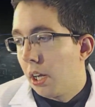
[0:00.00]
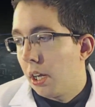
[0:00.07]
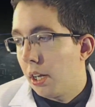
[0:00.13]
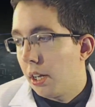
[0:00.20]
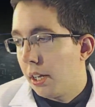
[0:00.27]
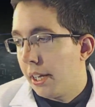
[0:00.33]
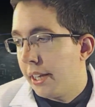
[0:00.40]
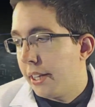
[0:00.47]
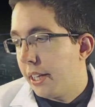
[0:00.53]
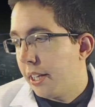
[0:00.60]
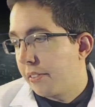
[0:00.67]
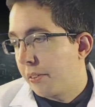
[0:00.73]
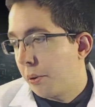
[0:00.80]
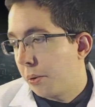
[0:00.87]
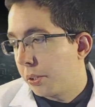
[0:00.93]
And
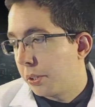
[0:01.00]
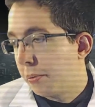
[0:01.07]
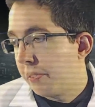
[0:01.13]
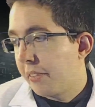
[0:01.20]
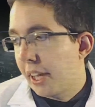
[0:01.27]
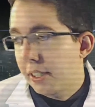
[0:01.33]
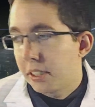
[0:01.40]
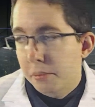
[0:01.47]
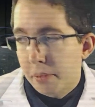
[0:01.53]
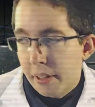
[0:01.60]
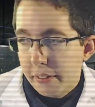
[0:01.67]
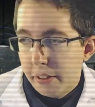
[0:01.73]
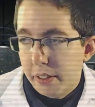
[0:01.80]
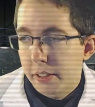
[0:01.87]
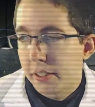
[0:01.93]
then, of course, we've got some
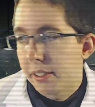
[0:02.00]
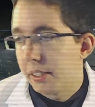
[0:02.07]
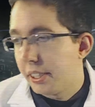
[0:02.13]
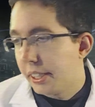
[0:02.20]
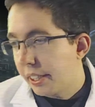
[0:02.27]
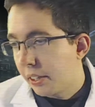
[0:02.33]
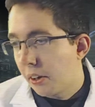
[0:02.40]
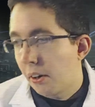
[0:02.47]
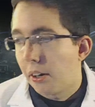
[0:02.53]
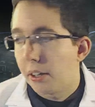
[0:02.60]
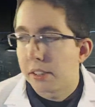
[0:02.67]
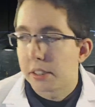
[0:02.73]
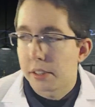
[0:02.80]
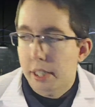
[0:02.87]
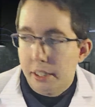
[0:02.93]
other neat cards.